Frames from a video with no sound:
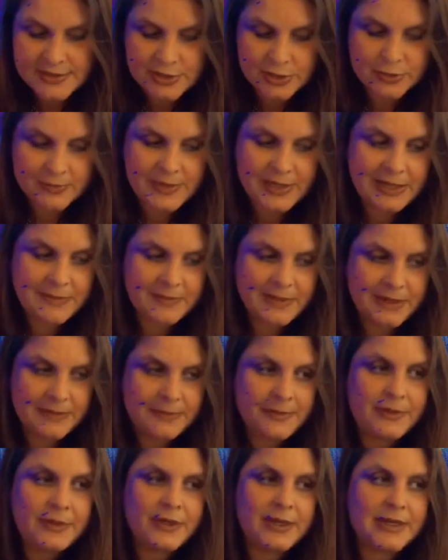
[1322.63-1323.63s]
to many
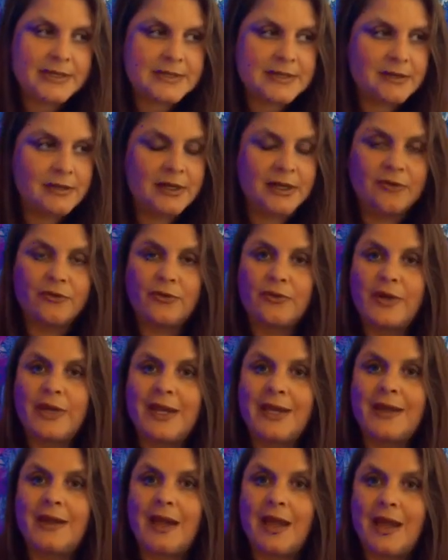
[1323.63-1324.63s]
people, and as a
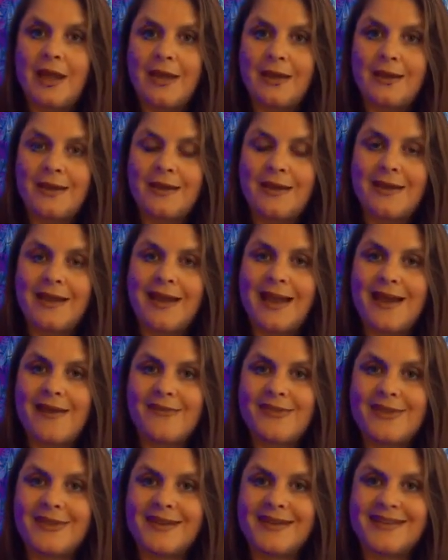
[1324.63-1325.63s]
clairvoyant, I have
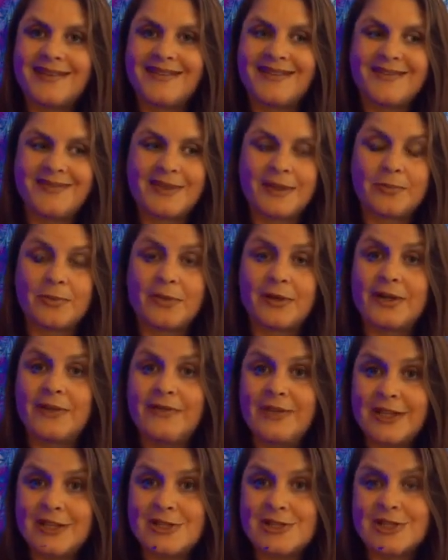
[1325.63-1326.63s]
the
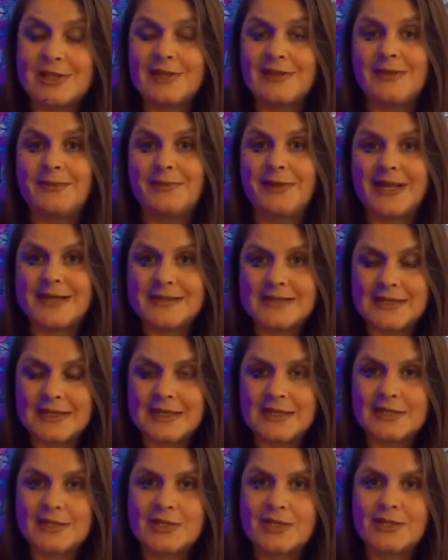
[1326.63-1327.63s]
privilege and the
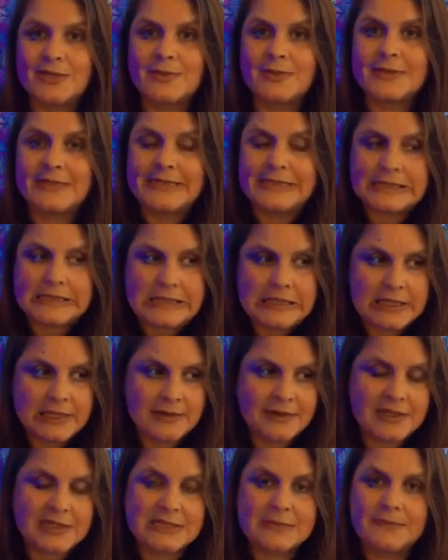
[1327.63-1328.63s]
blessing to see
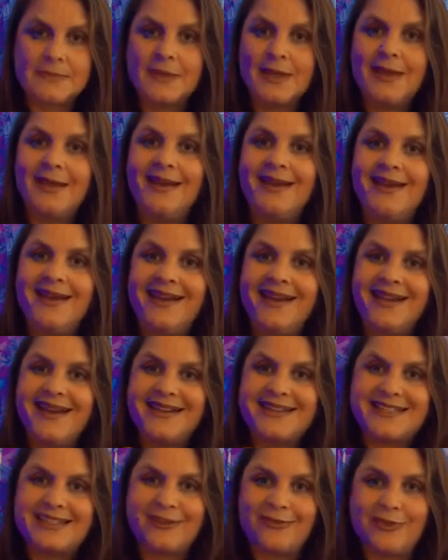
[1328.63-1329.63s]
these
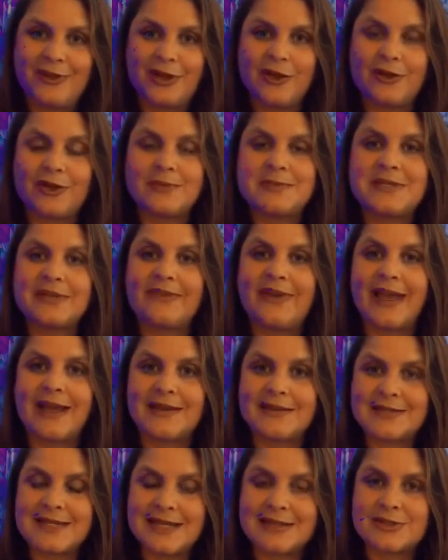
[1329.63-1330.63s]
different groups of
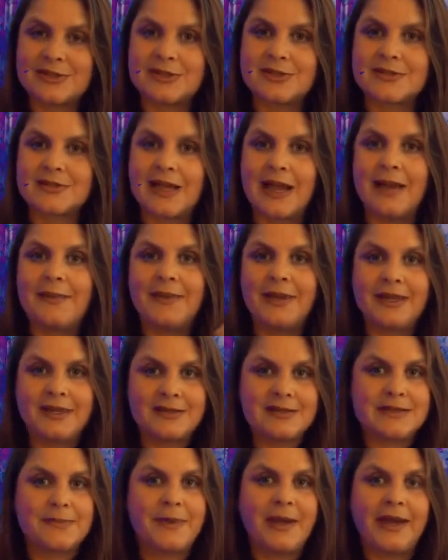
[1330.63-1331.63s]
ancestors come
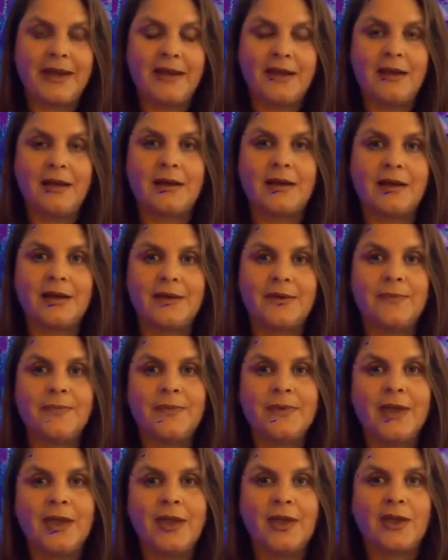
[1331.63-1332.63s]
in depending on
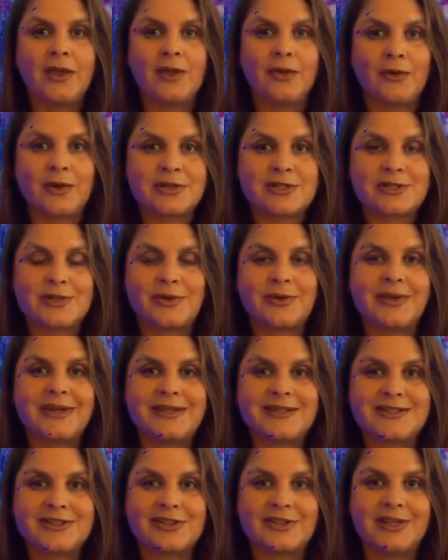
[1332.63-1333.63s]
your soul
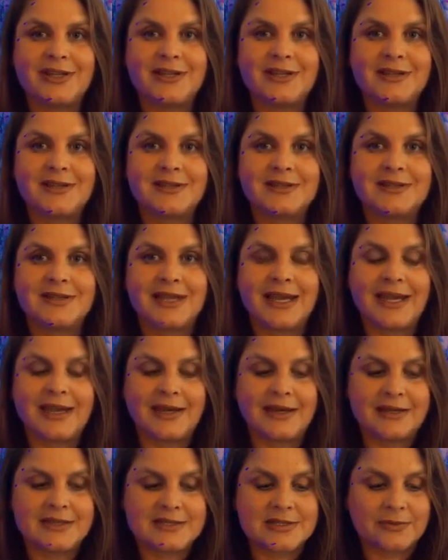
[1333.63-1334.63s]
history.
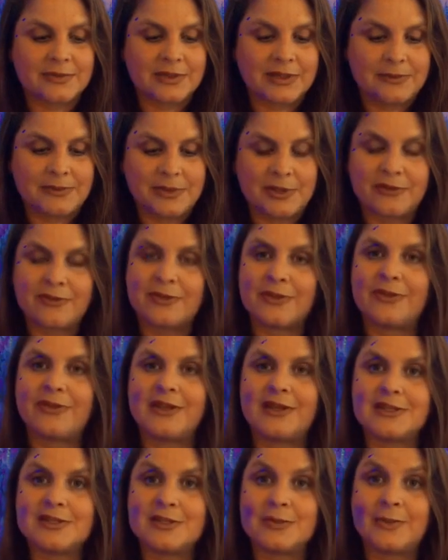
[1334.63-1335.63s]
And it's a really beautiful
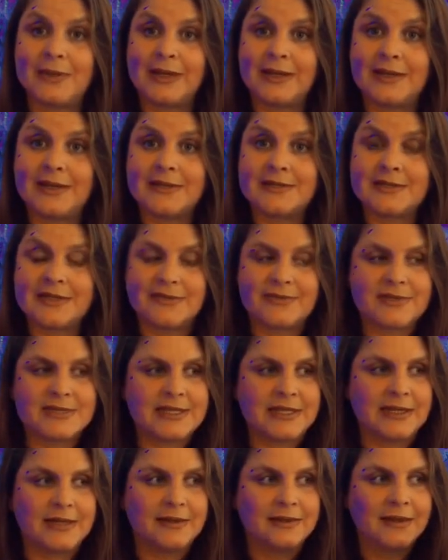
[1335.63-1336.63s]
thing to witness. I've
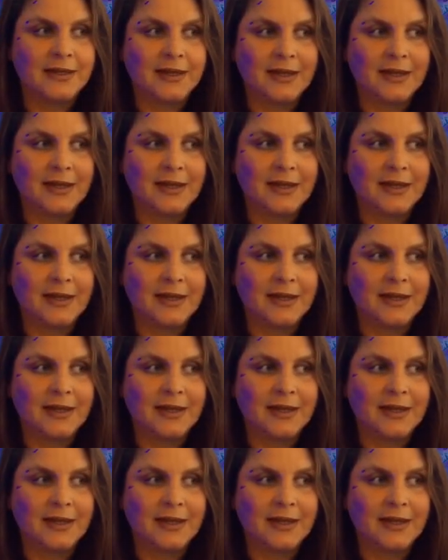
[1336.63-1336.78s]
seen,